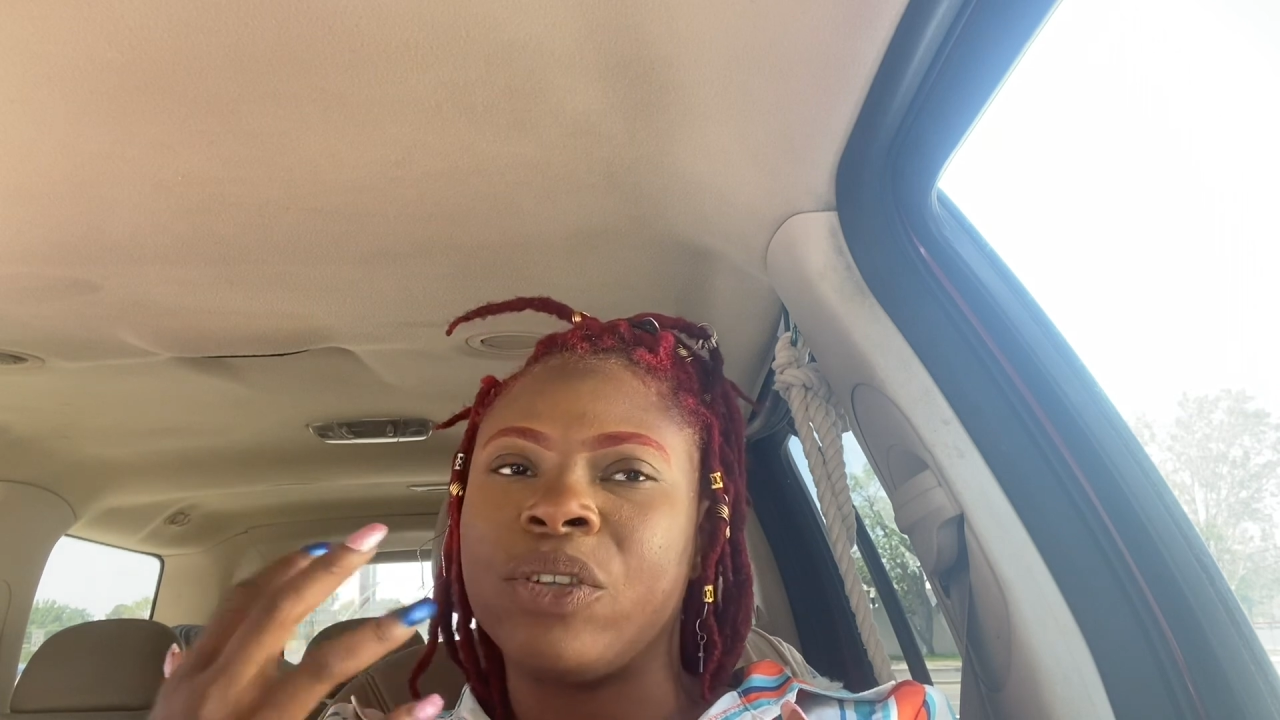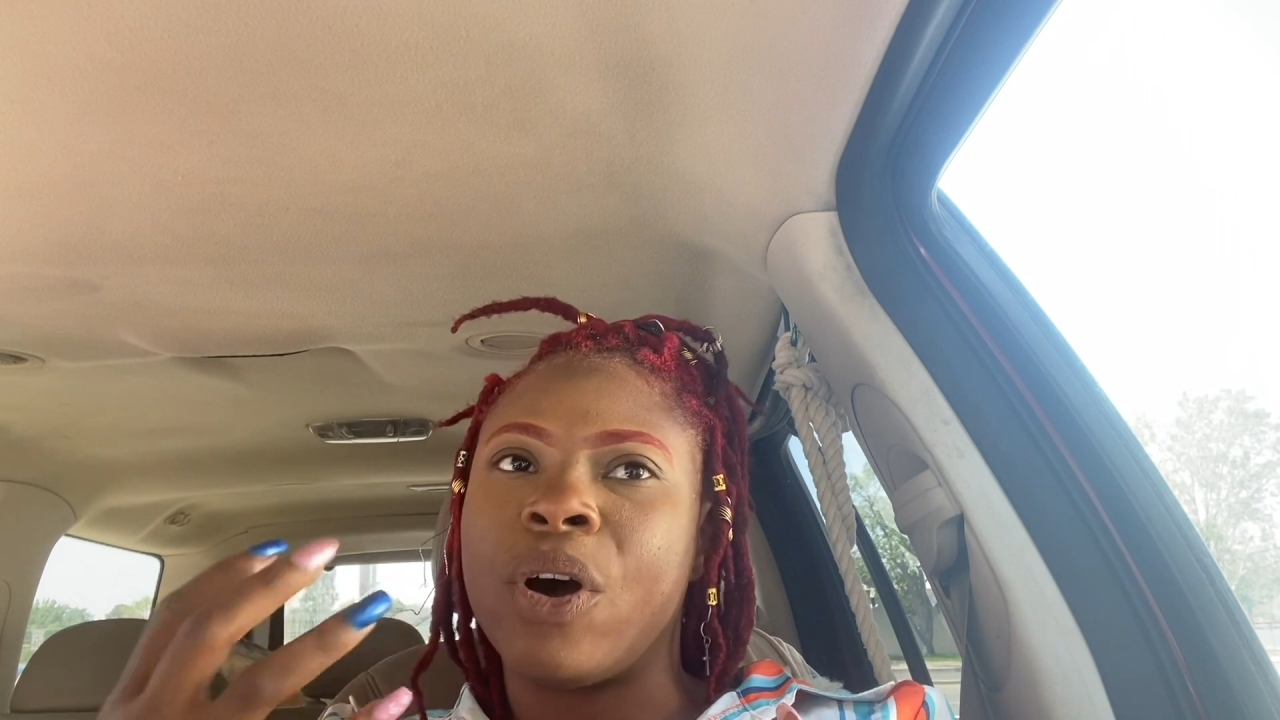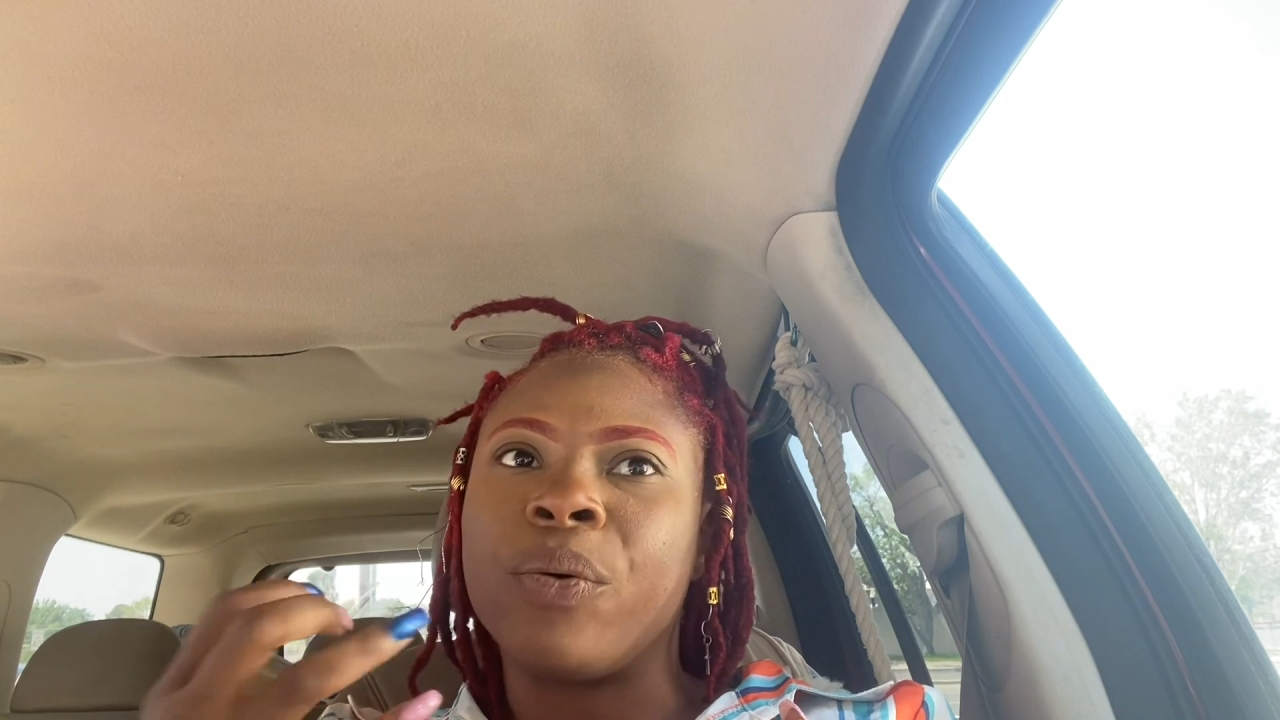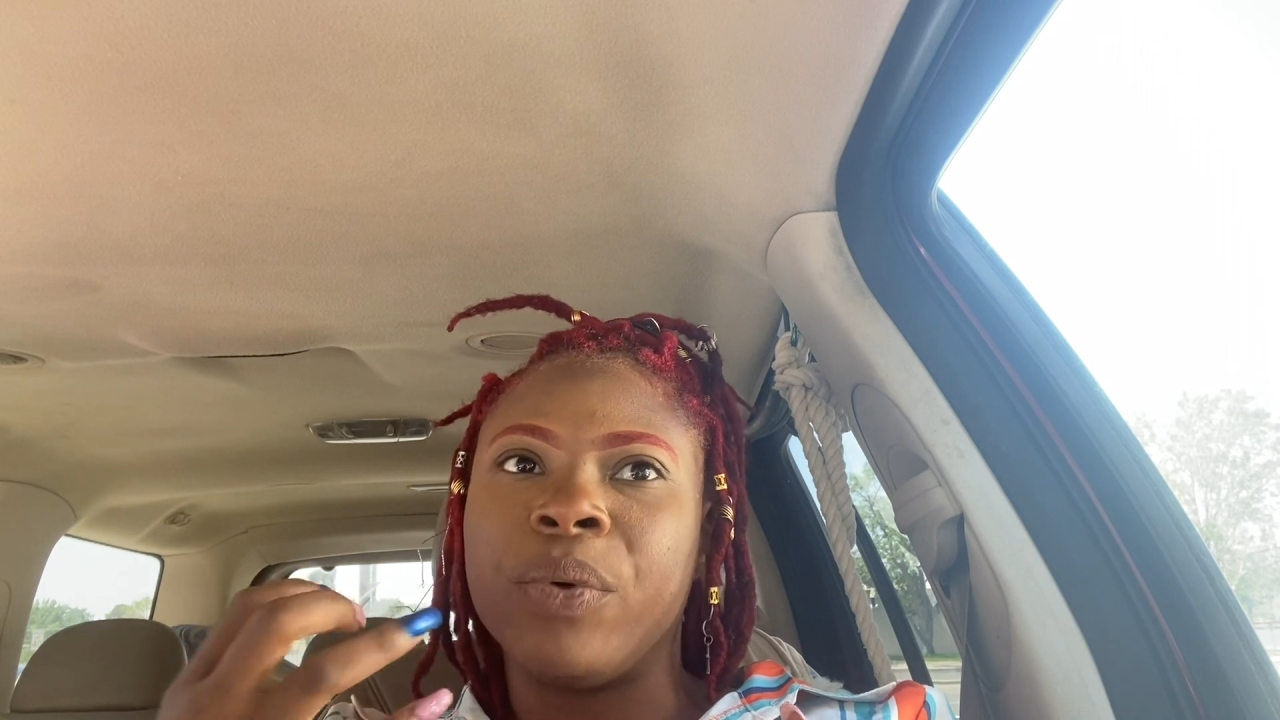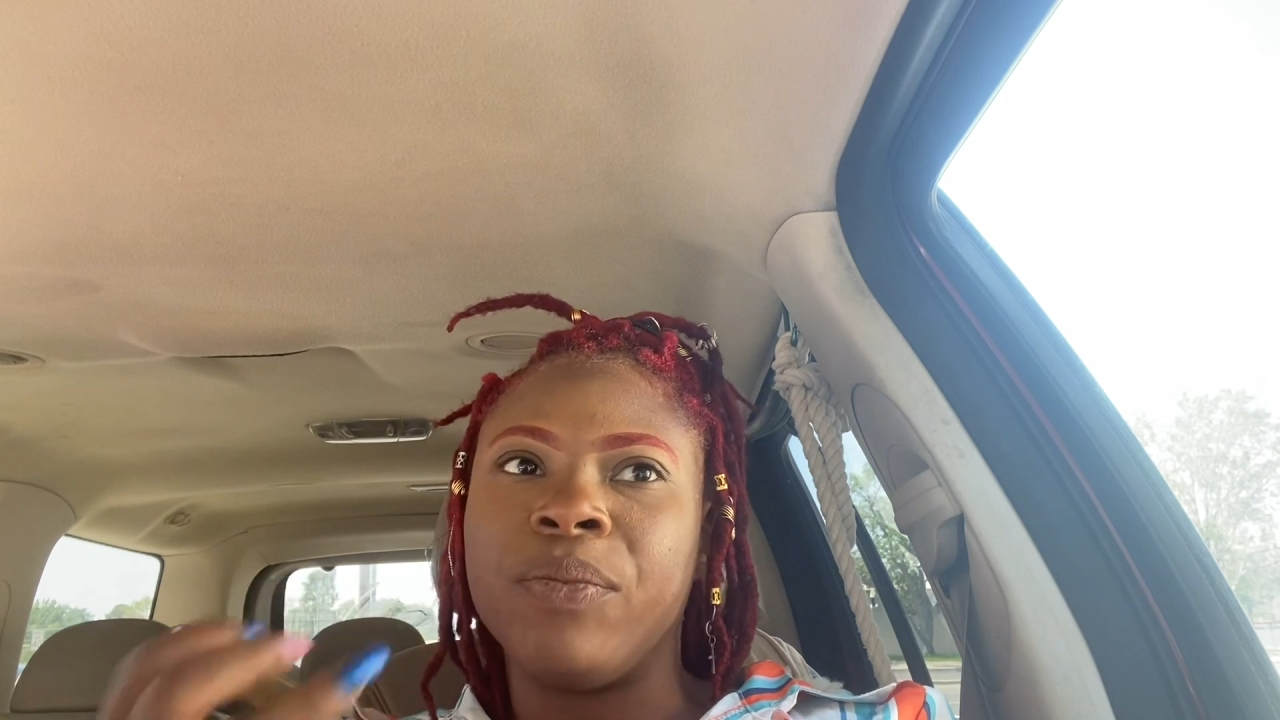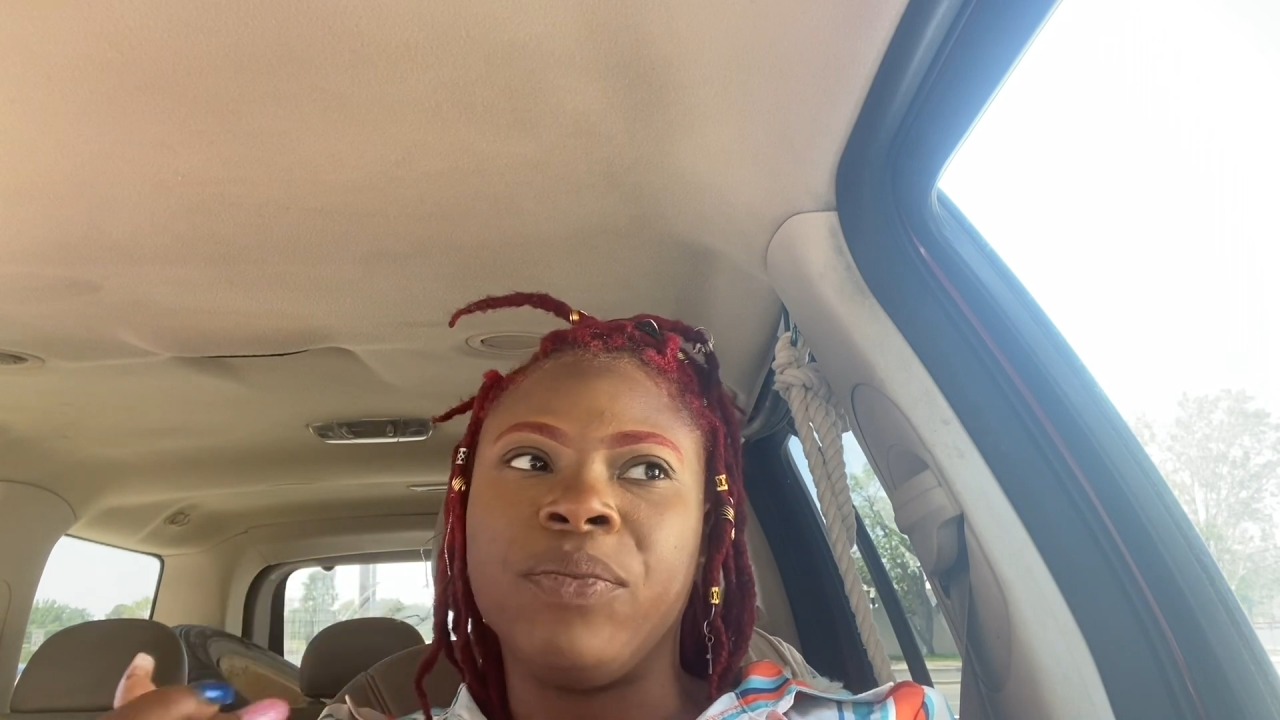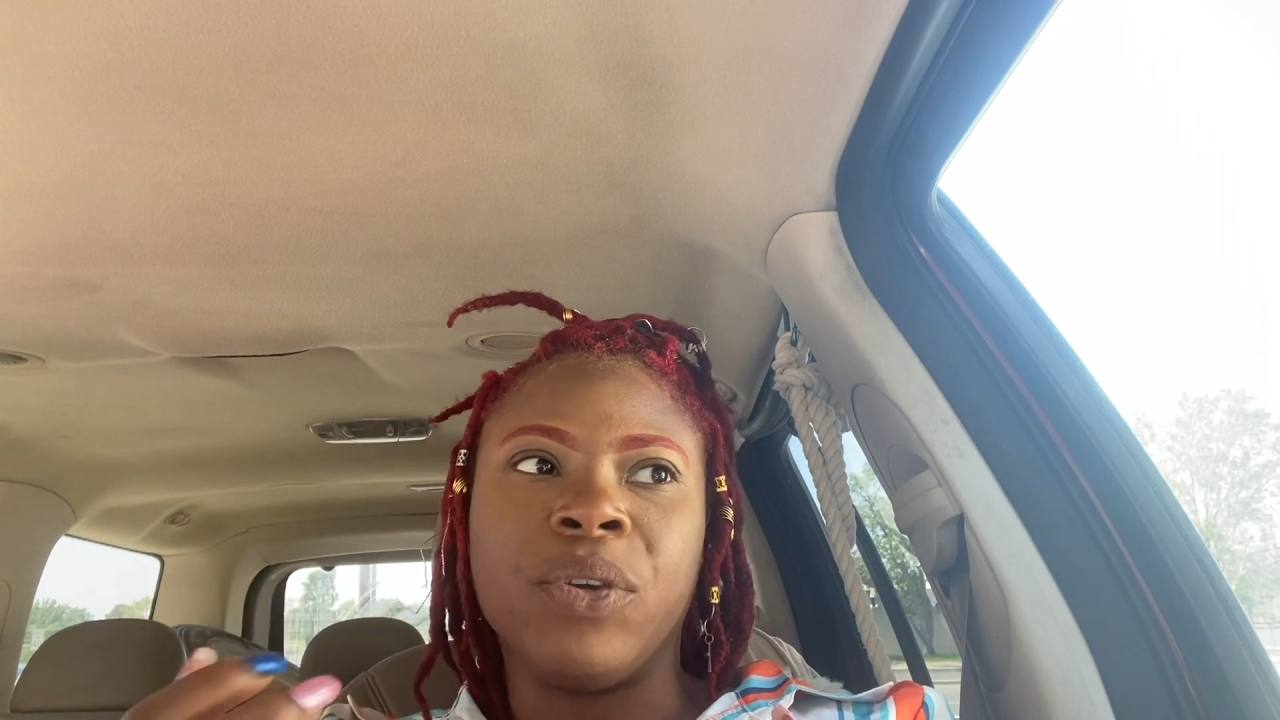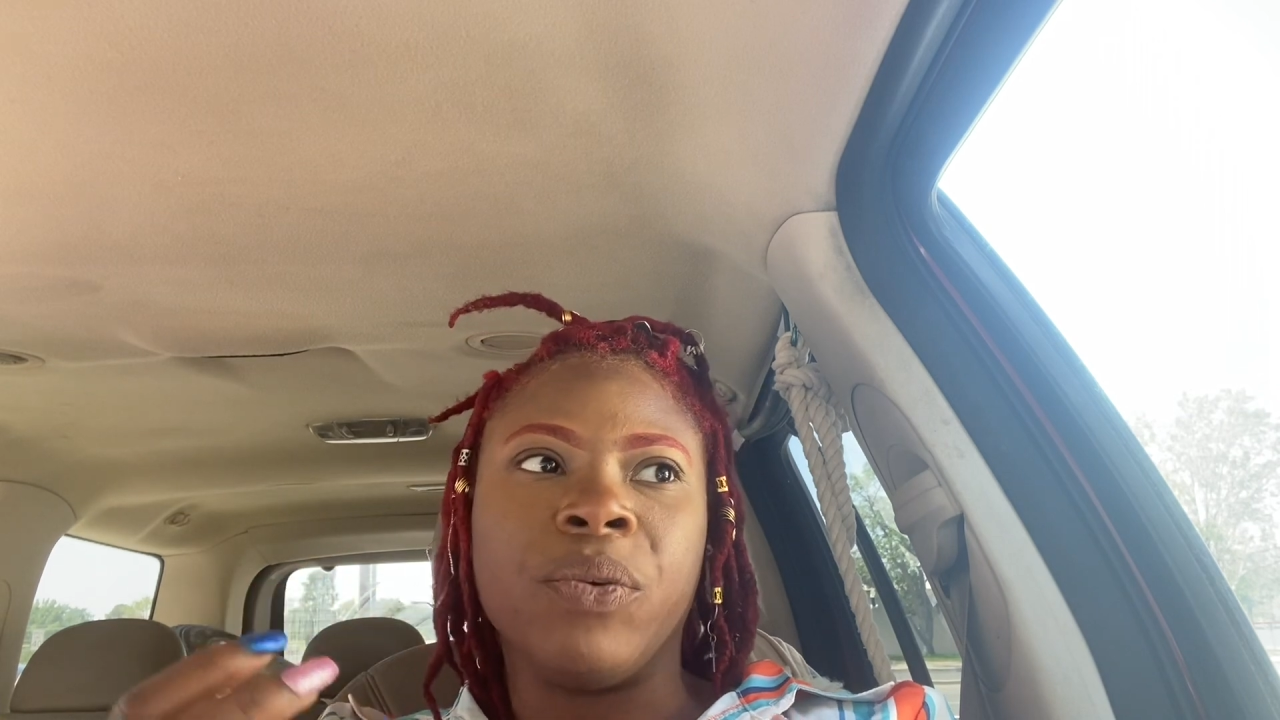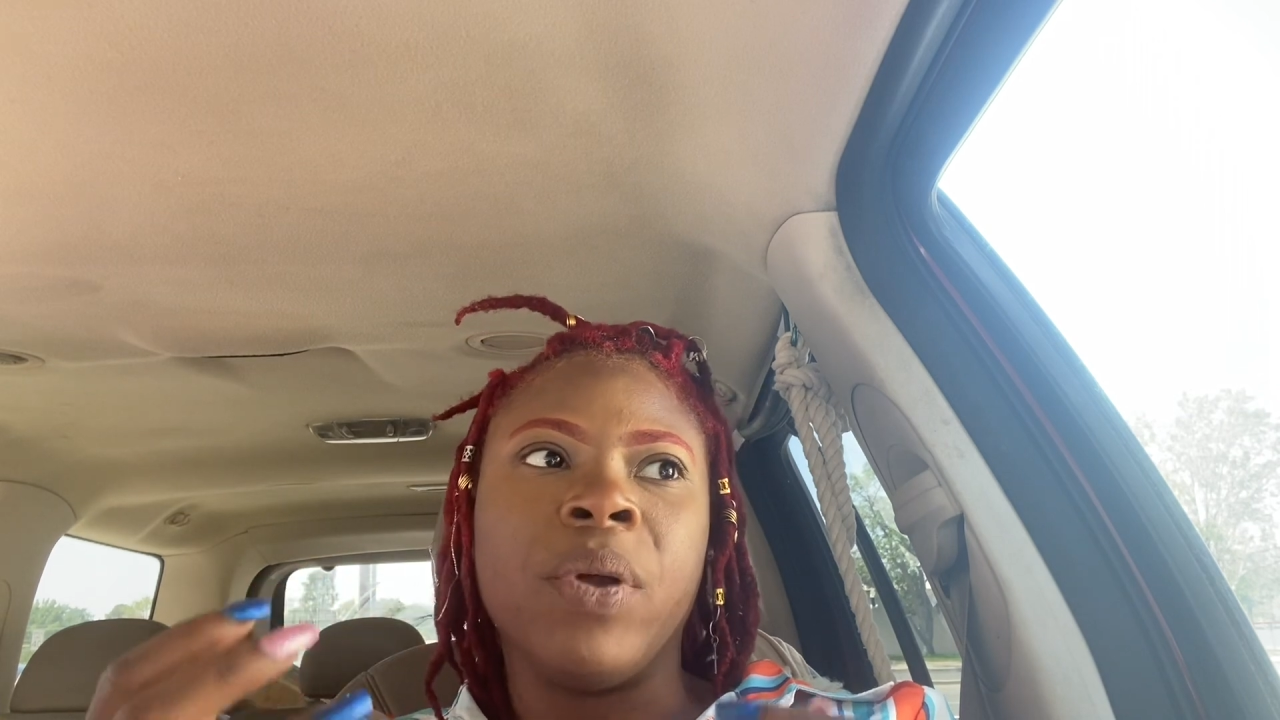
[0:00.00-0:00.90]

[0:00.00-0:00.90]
are with you.